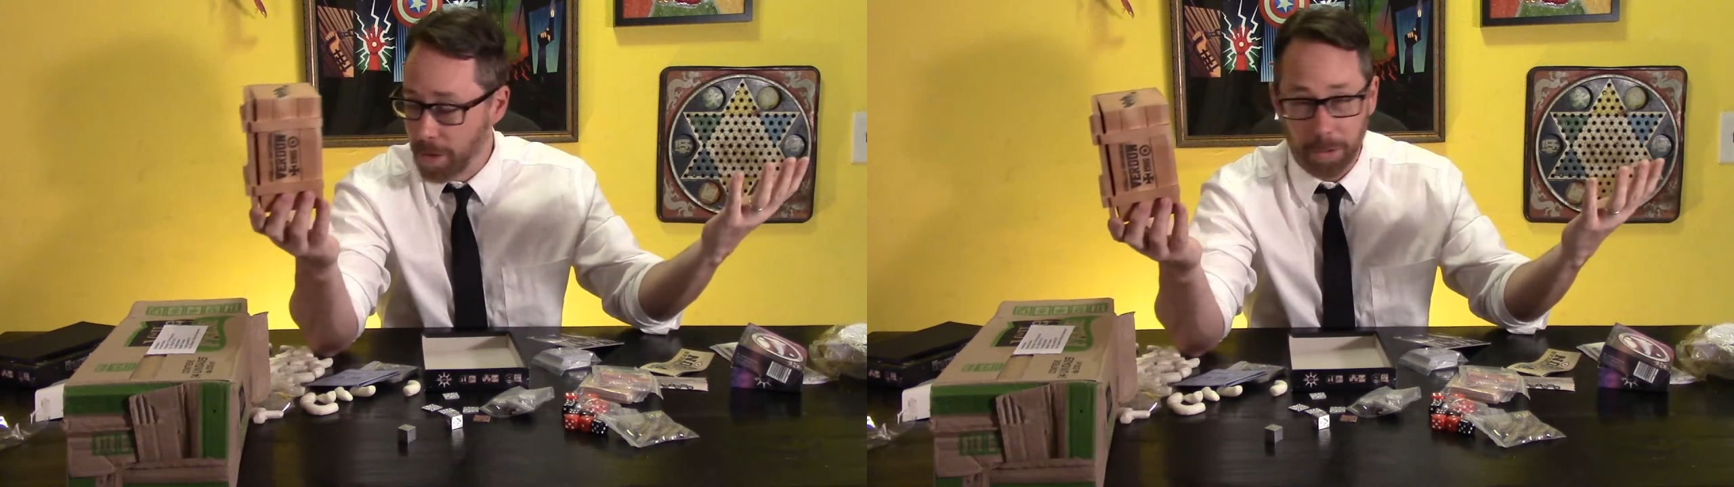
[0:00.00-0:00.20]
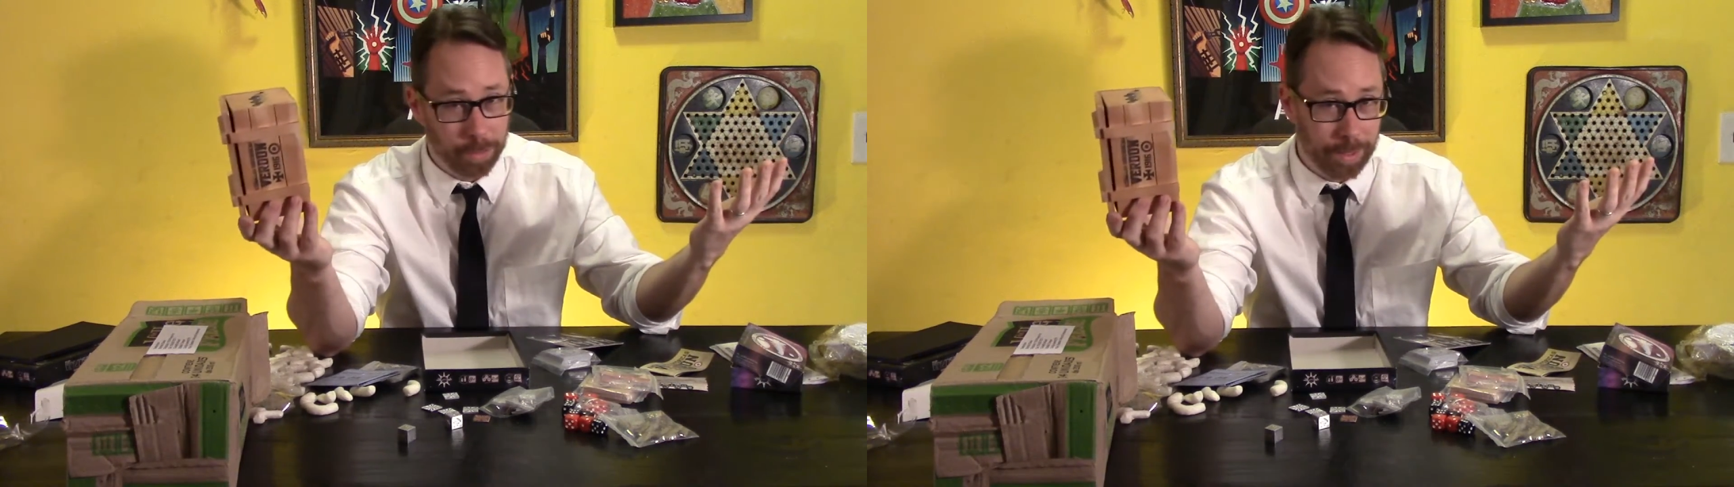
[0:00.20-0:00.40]

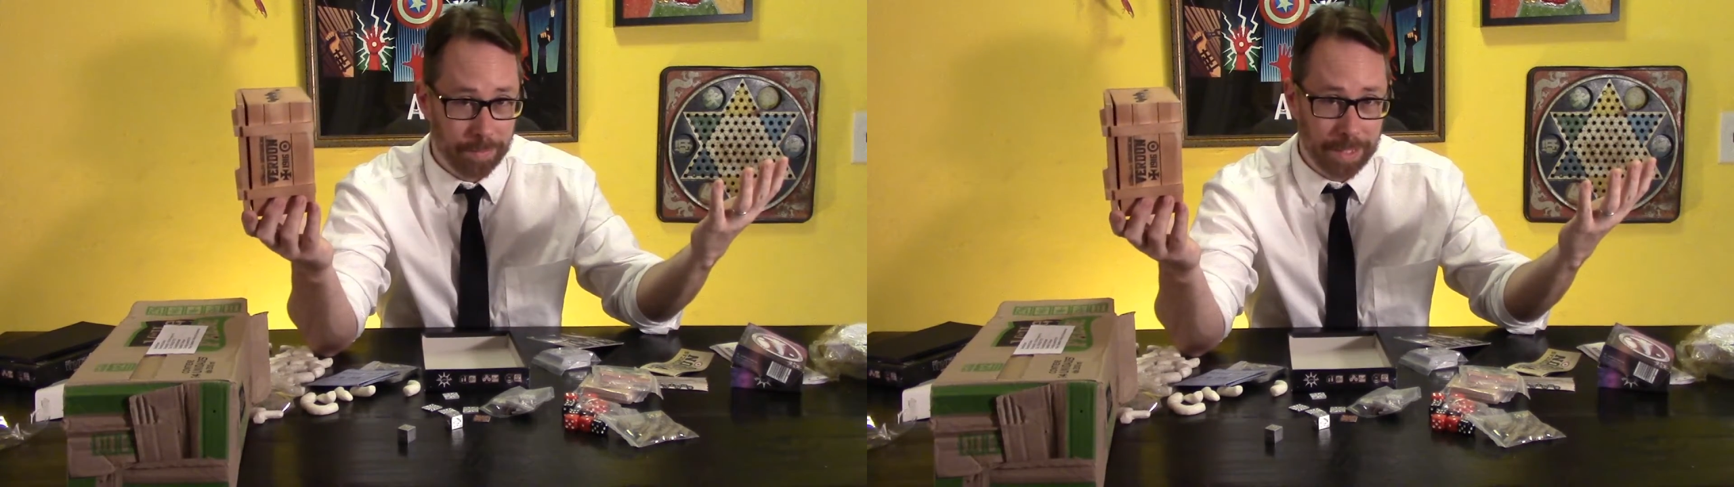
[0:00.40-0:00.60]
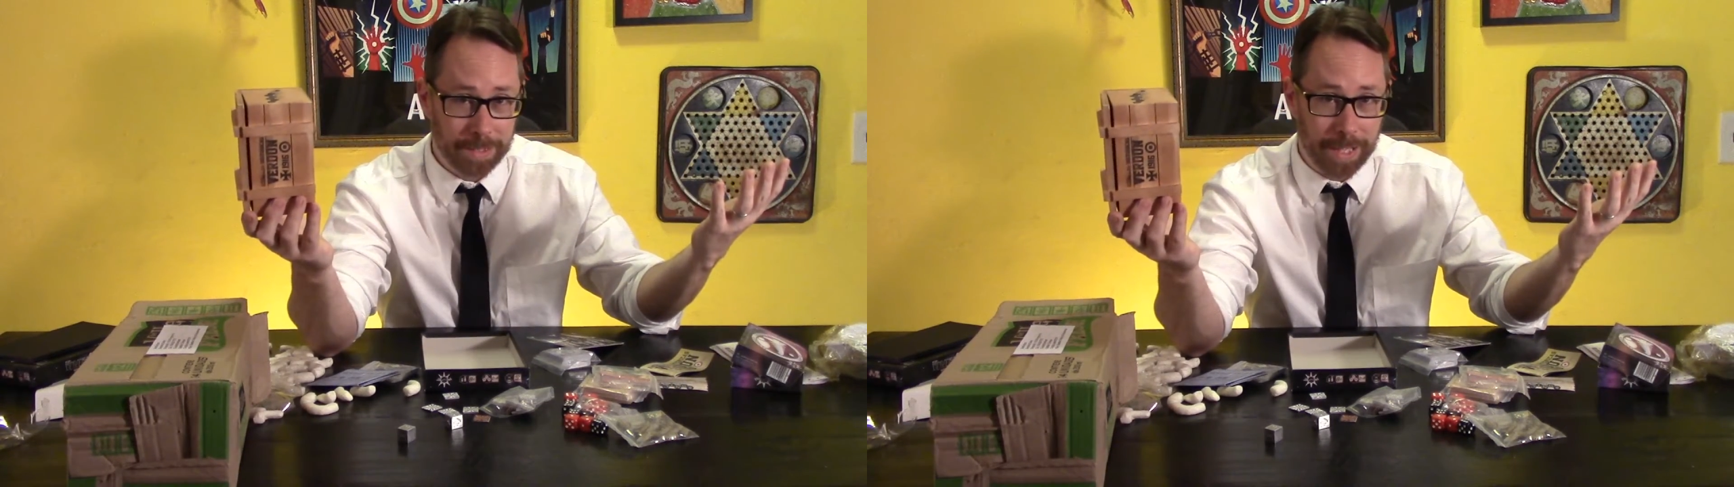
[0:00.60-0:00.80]
all 3
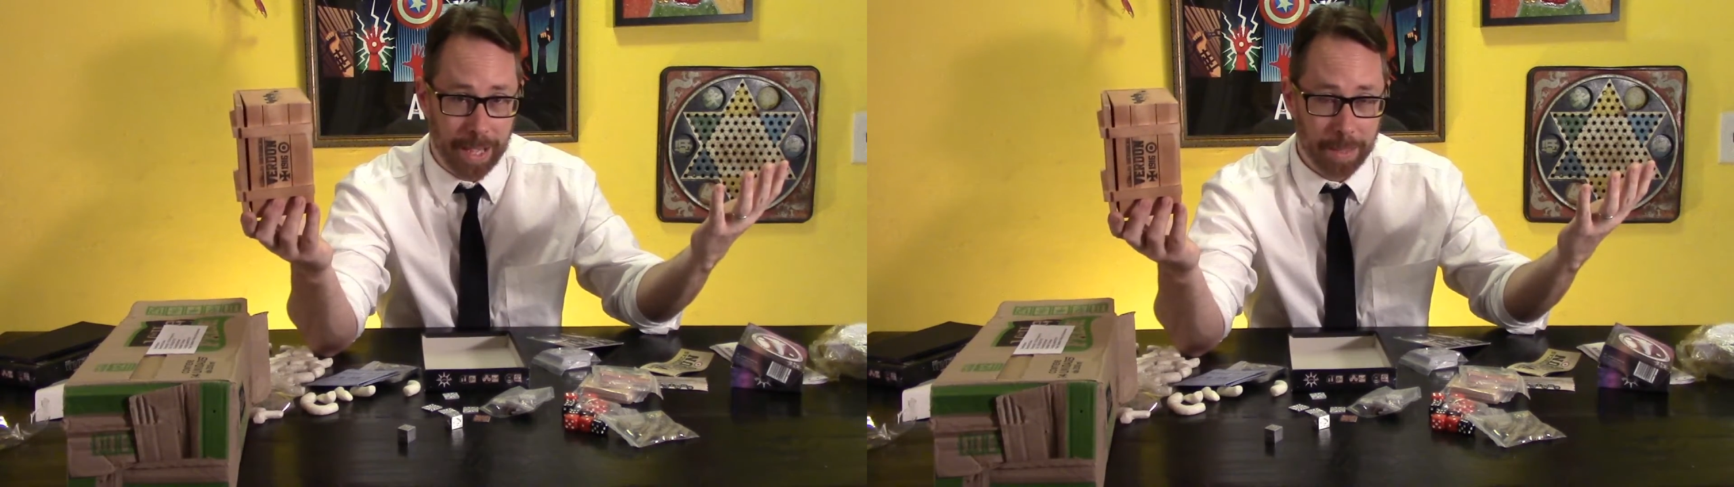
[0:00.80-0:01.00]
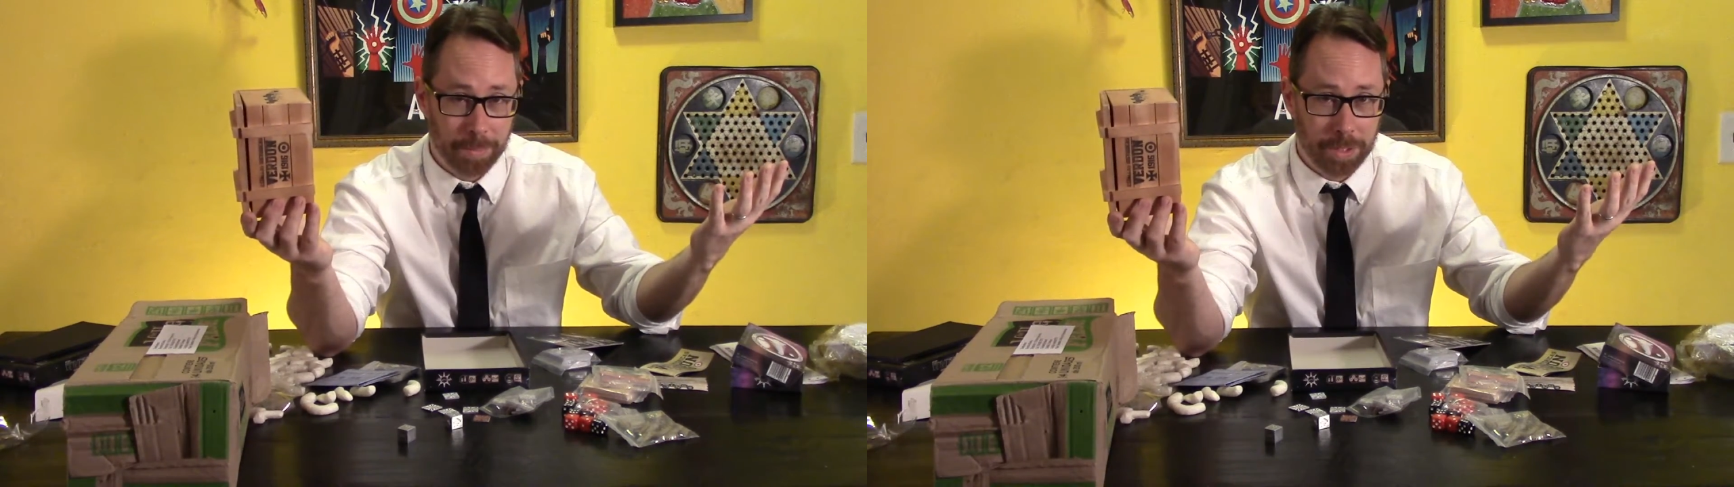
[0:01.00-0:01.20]
of these
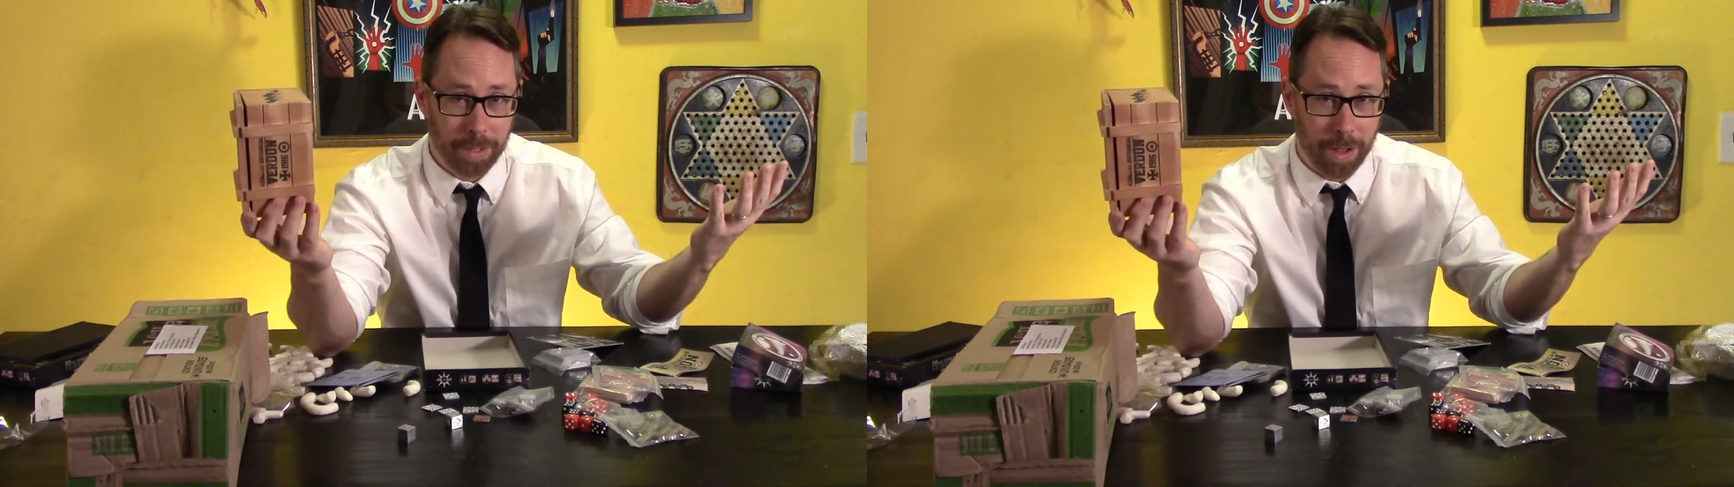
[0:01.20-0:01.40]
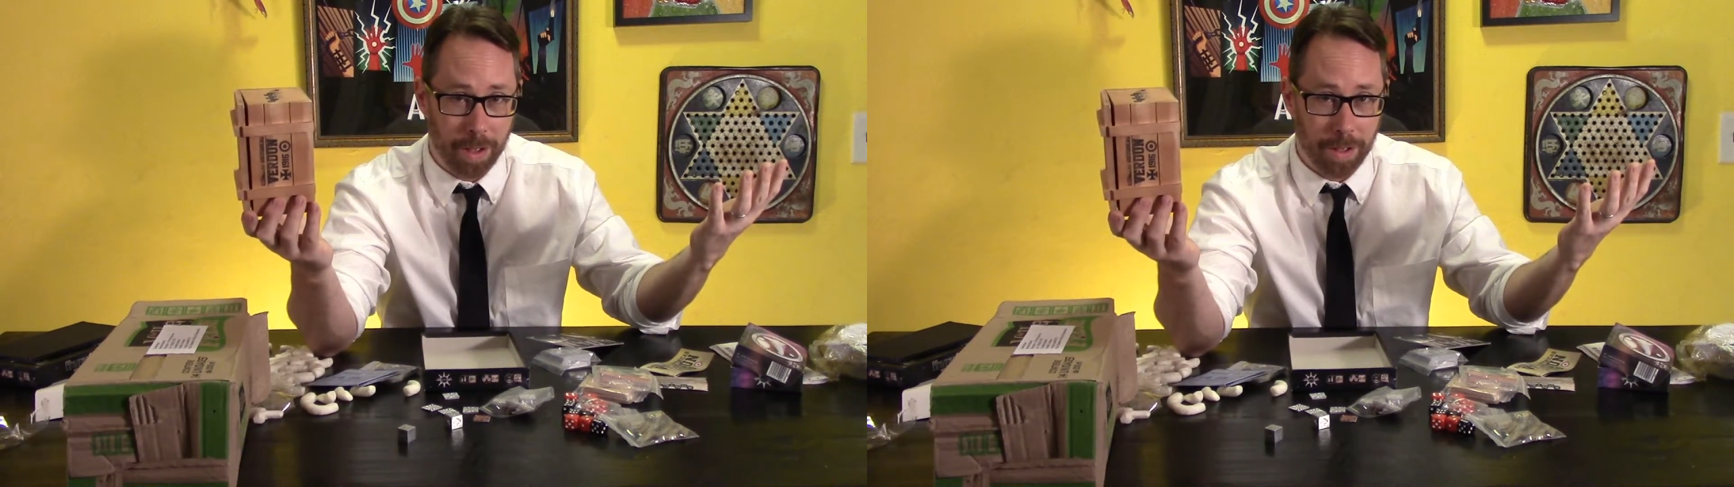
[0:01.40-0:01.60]

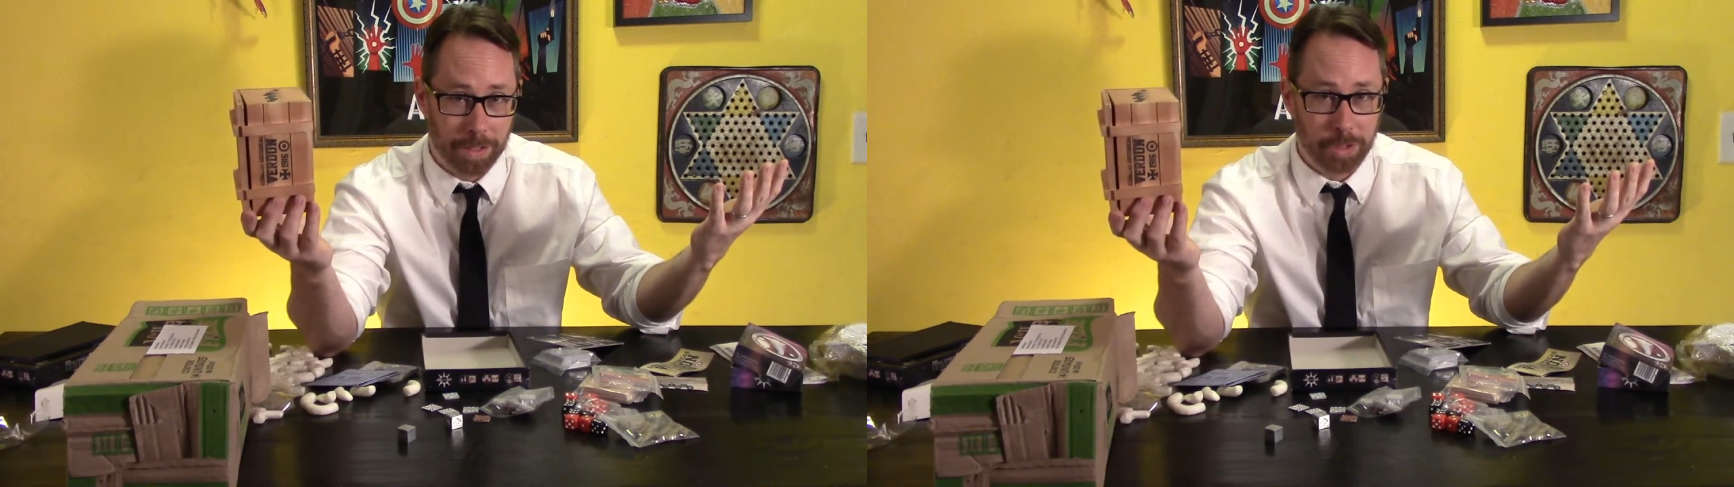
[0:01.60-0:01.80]
games on